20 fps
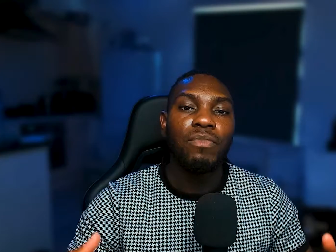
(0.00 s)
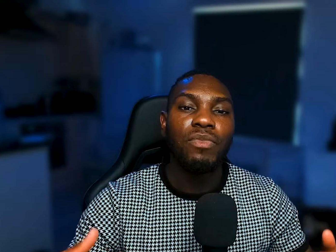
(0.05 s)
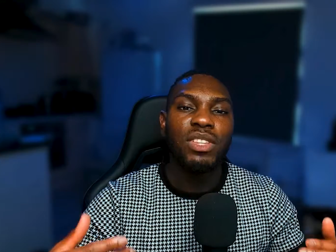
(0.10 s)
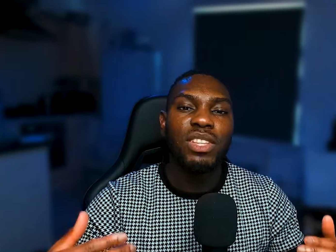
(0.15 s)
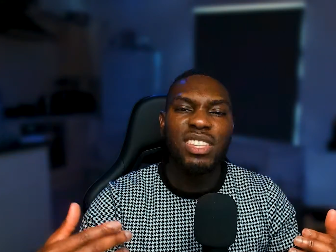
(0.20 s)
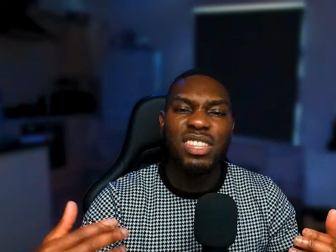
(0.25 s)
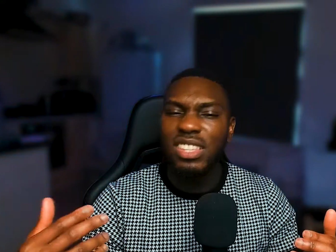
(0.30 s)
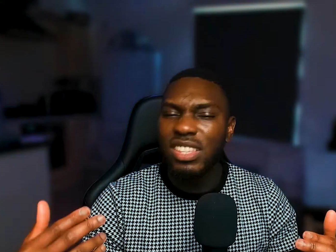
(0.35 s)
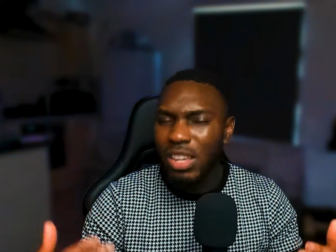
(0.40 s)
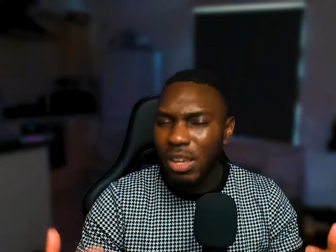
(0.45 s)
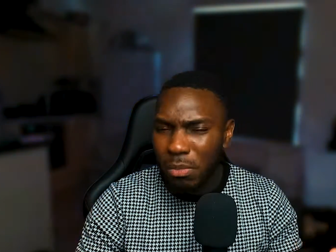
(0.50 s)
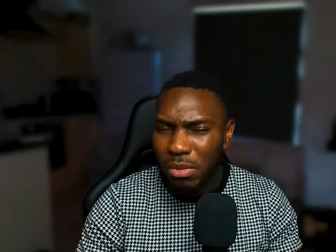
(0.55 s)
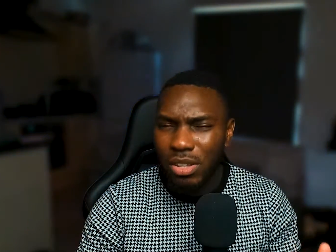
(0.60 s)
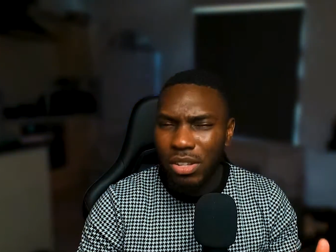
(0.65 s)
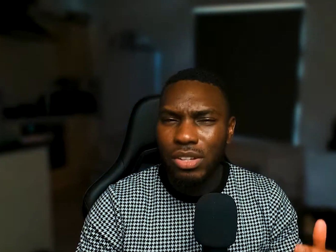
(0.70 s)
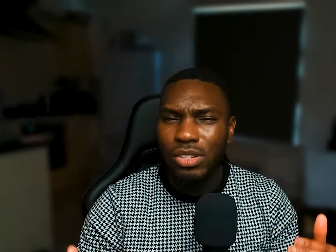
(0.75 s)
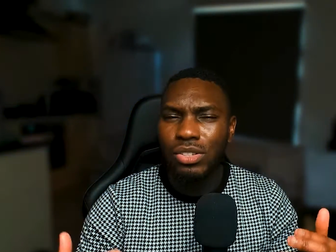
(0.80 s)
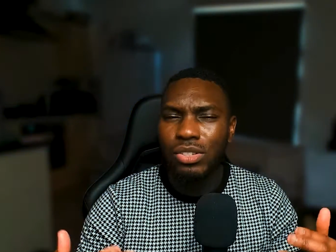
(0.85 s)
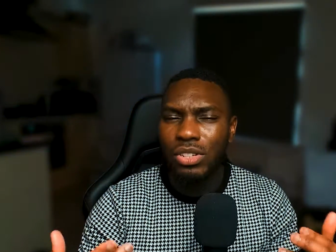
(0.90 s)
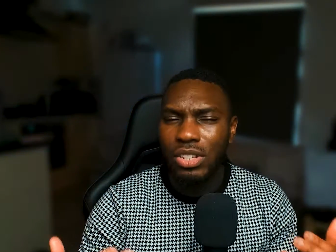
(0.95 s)
Similar
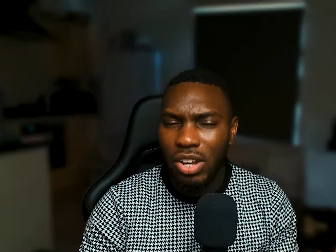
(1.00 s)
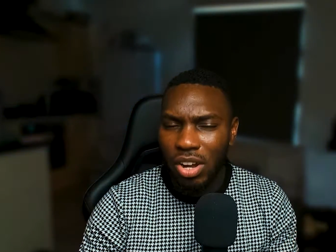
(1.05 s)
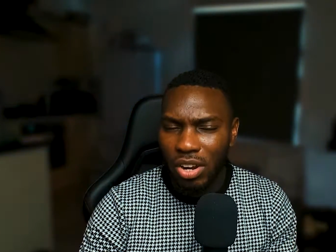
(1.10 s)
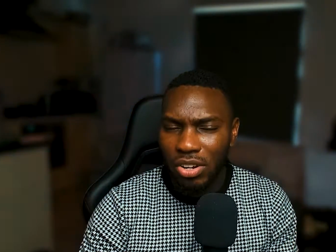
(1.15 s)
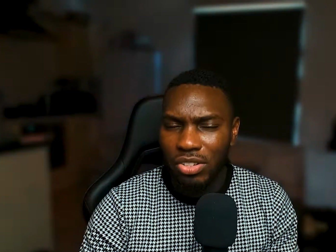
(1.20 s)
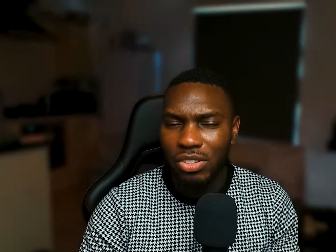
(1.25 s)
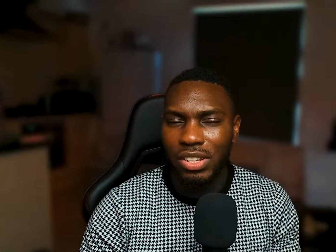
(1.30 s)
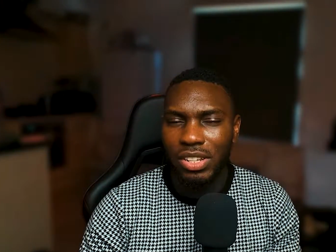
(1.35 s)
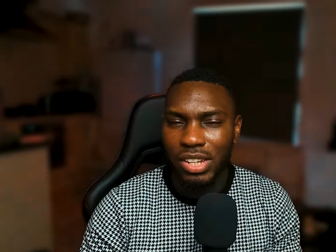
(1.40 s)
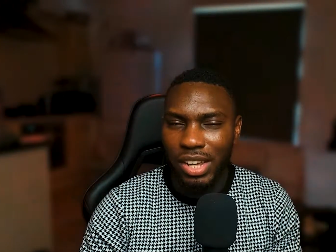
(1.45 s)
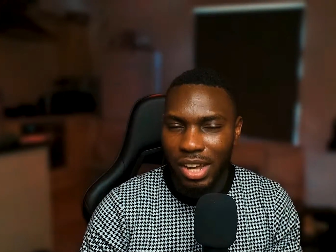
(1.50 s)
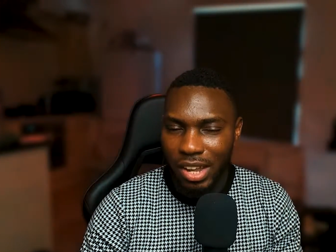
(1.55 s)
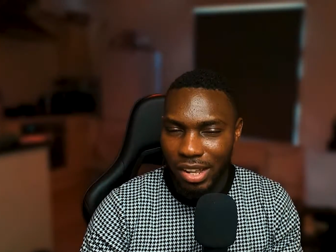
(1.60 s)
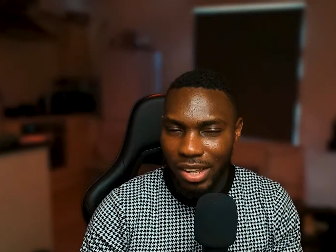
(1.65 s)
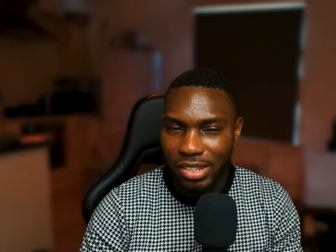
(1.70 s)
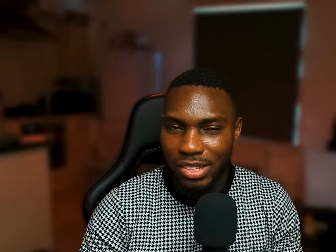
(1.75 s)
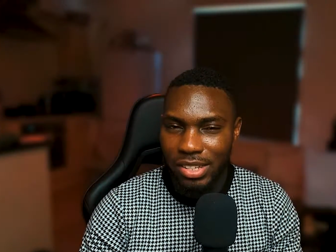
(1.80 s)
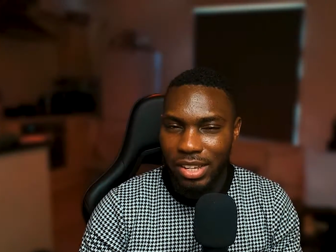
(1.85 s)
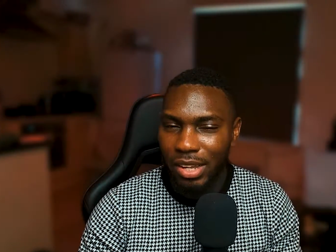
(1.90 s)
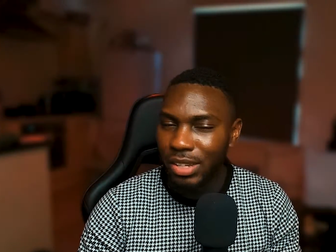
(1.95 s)
to Guardians of the
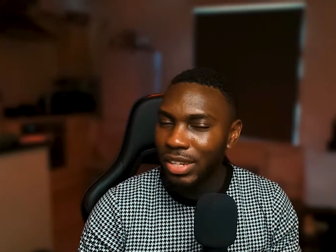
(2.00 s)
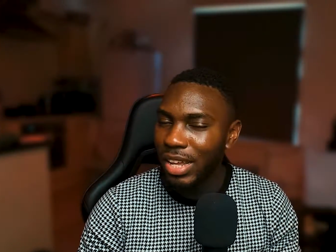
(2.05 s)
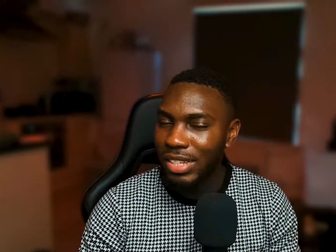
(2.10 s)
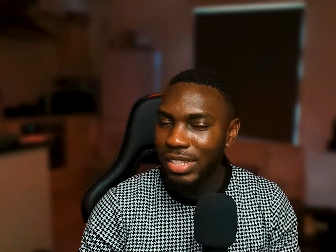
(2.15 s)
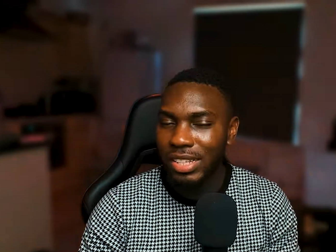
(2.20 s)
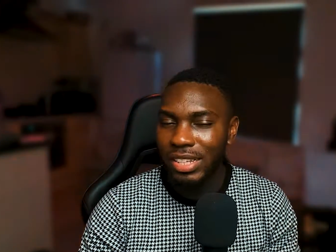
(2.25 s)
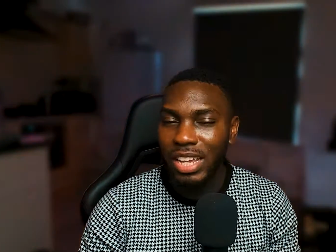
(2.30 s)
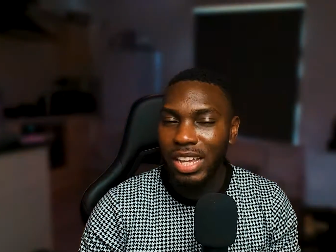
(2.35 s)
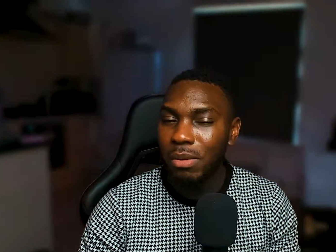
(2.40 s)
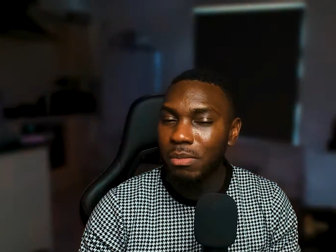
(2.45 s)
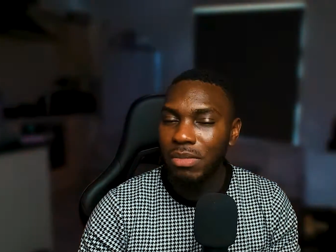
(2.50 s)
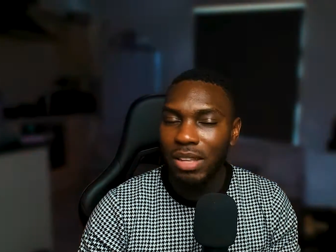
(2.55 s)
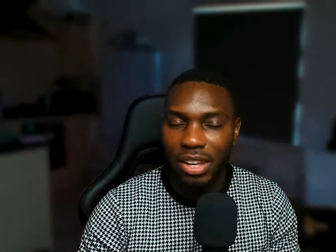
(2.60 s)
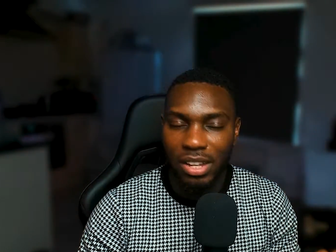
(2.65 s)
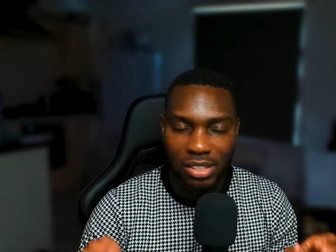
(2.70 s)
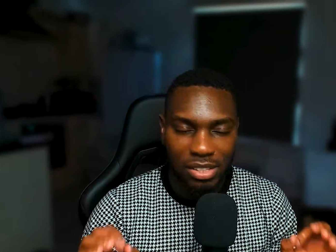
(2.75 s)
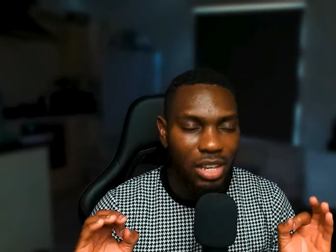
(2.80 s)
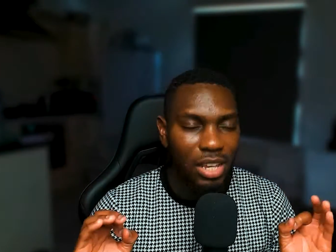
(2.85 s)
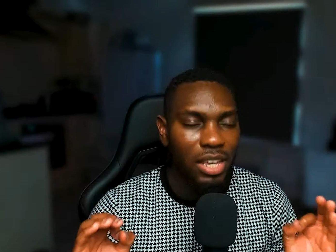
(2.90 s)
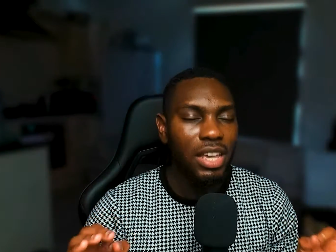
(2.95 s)
Galaxy, and that's a game
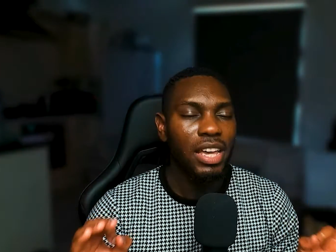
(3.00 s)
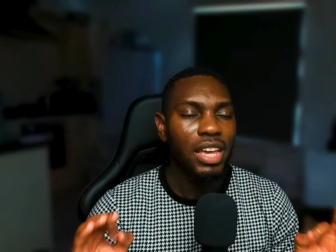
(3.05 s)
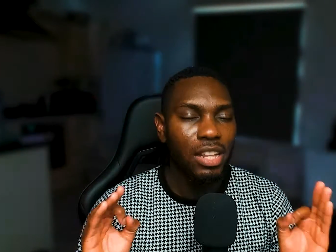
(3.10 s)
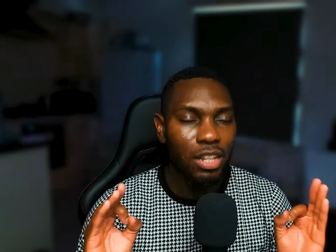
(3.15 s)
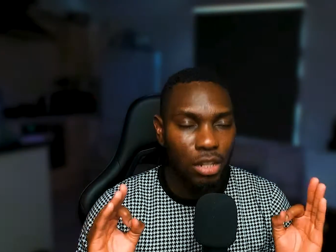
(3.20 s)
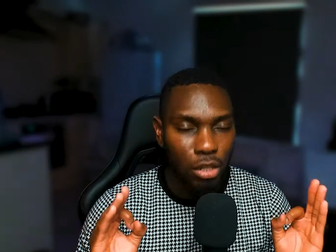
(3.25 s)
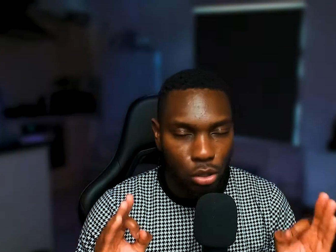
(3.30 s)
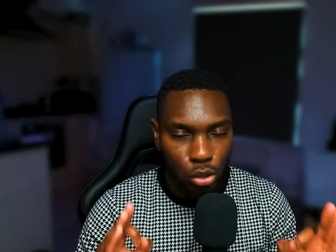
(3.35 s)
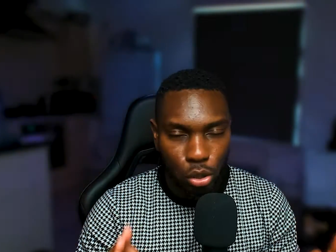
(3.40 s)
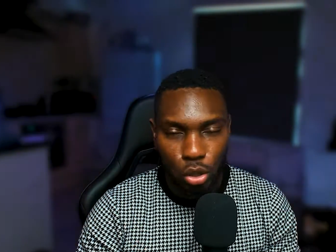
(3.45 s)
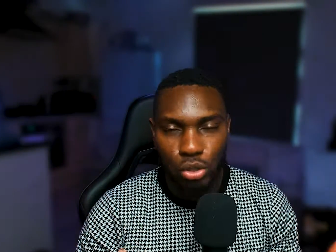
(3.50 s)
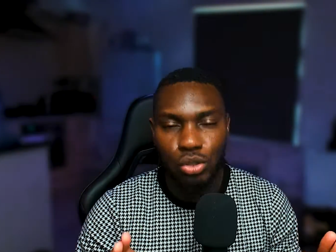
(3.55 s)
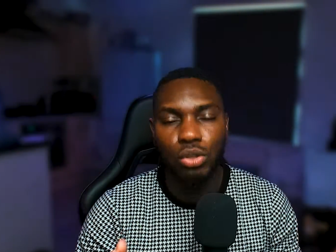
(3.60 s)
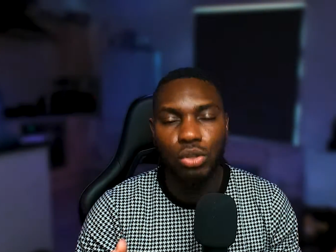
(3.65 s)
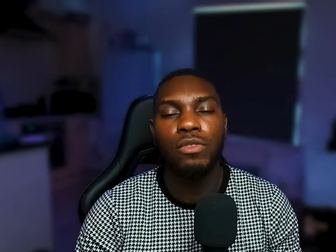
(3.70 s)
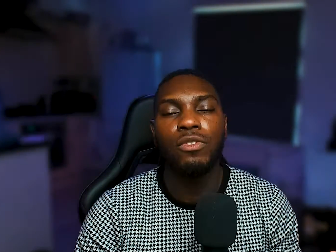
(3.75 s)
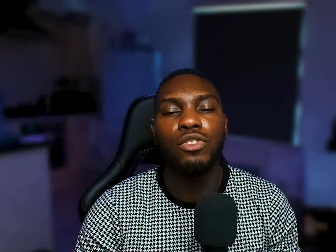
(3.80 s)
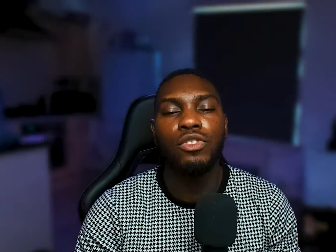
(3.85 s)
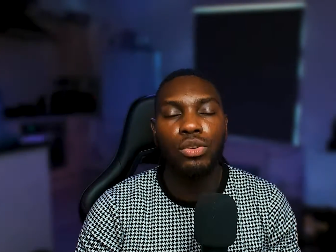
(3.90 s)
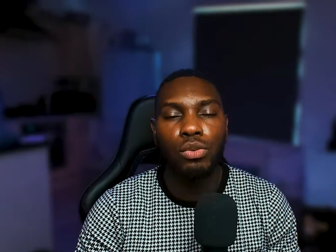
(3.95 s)
that a lot
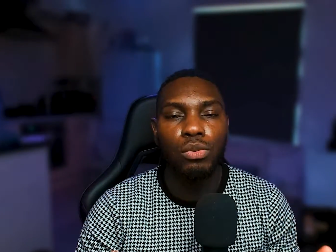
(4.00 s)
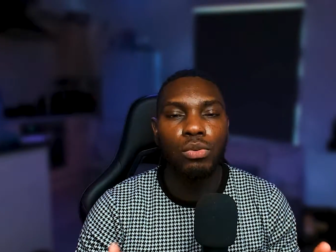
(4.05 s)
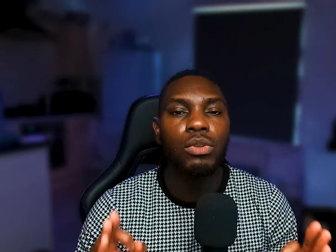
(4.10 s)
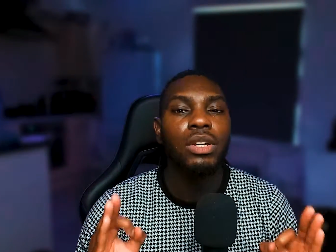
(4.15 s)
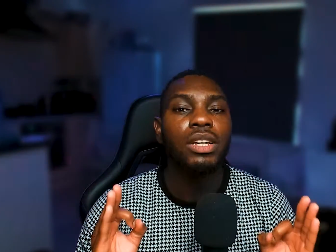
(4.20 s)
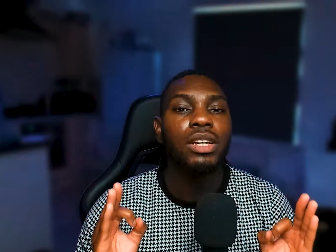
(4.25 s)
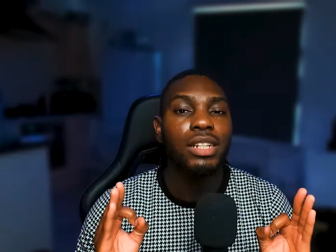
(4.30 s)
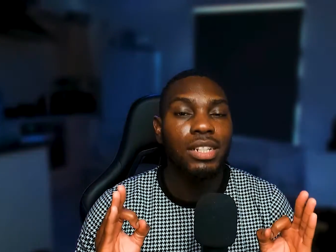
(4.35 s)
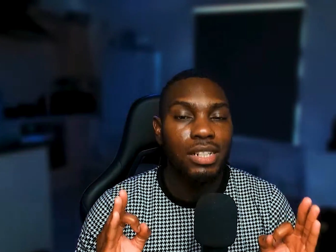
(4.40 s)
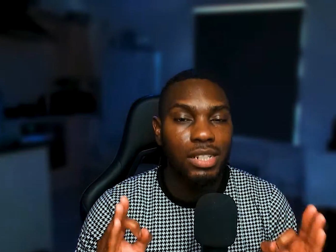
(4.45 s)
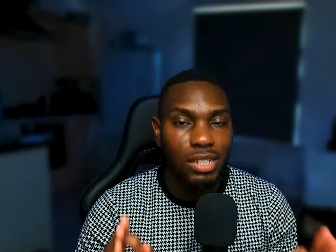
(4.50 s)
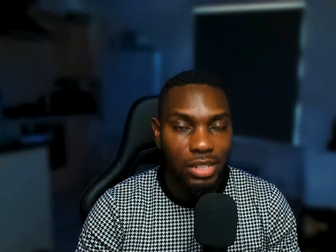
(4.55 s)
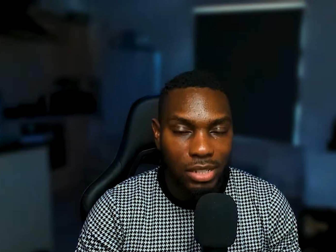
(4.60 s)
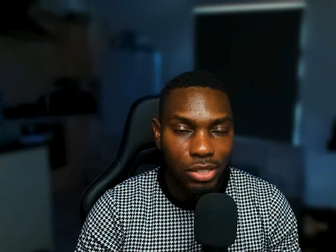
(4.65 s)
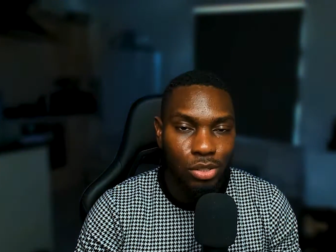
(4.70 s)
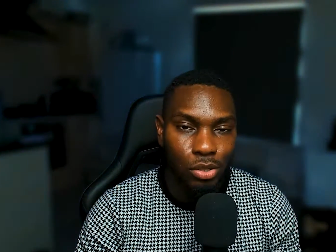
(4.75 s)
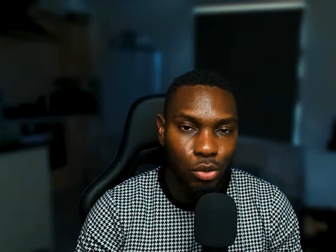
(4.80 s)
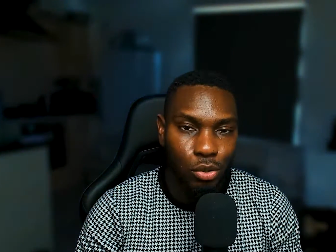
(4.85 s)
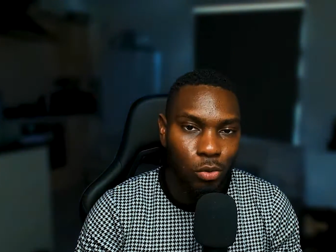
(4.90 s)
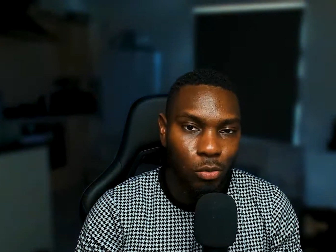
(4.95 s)
of you need
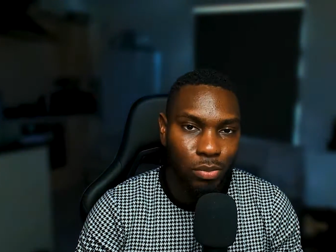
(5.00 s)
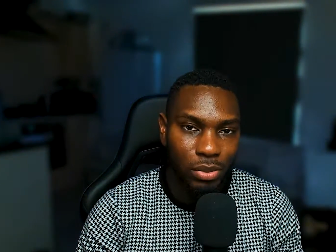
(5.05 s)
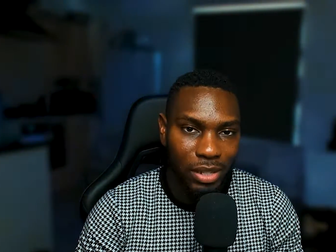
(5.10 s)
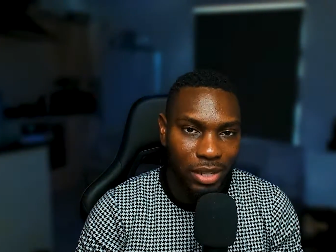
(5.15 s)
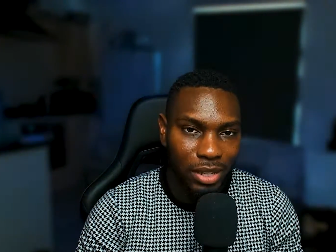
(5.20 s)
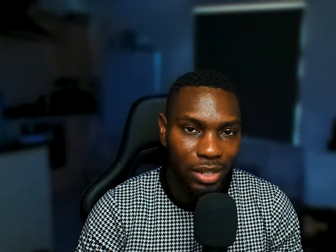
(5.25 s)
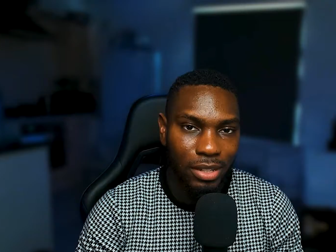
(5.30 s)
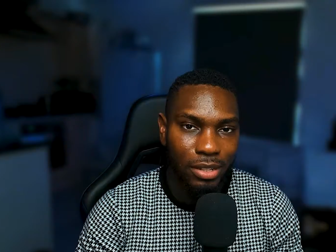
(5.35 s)
to go play.